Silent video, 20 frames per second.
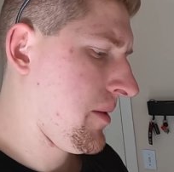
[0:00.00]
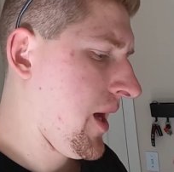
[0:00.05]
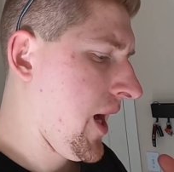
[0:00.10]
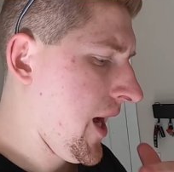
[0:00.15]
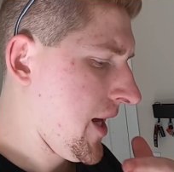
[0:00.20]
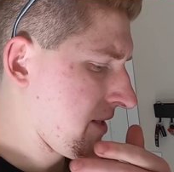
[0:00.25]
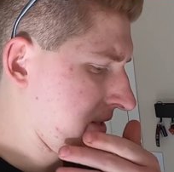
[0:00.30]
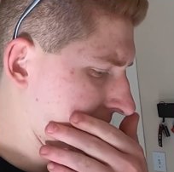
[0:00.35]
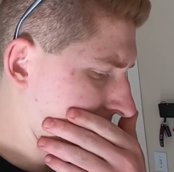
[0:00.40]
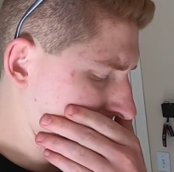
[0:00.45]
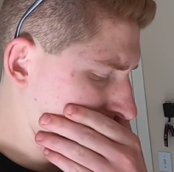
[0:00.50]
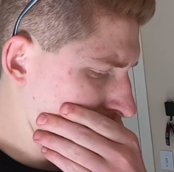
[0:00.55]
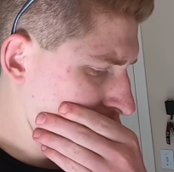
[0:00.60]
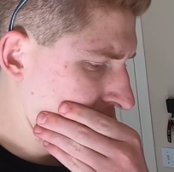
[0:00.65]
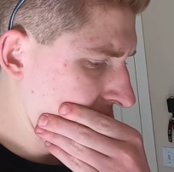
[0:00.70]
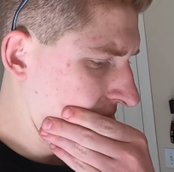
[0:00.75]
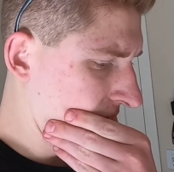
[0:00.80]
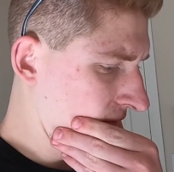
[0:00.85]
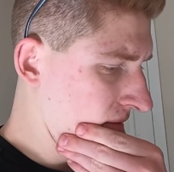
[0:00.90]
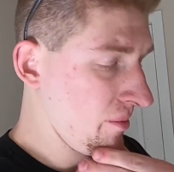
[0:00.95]
gaskets and
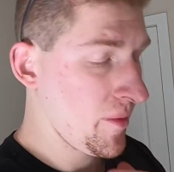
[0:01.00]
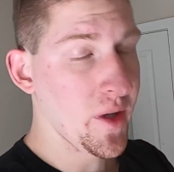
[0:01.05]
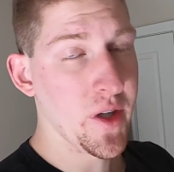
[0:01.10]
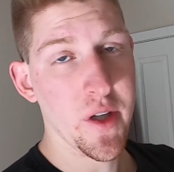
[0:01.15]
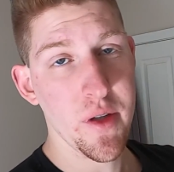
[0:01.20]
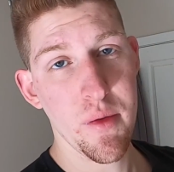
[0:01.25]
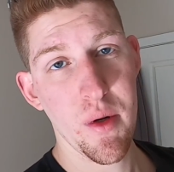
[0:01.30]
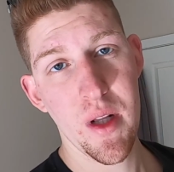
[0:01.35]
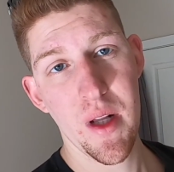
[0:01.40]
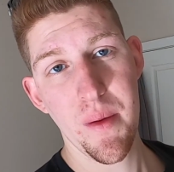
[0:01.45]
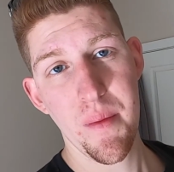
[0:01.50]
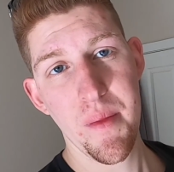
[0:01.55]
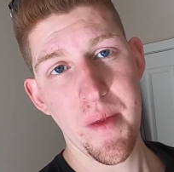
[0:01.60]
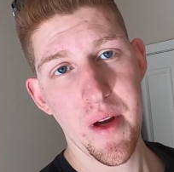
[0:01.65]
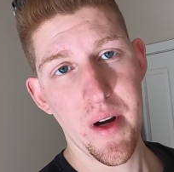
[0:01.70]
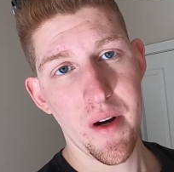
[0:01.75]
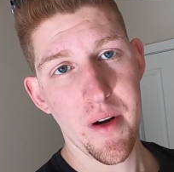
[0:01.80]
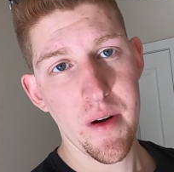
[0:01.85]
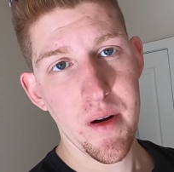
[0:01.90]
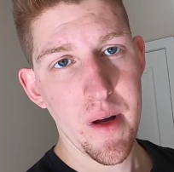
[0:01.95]
whatever I'm gonna do while I'm
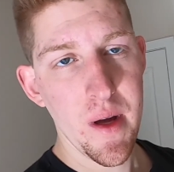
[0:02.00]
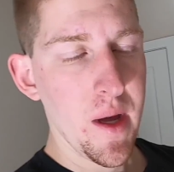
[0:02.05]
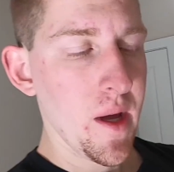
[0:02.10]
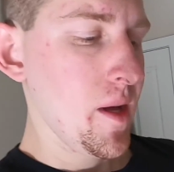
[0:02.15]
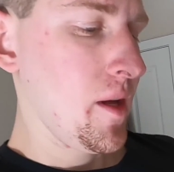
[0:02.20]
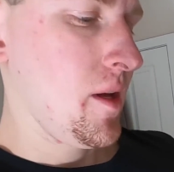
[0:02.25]
there.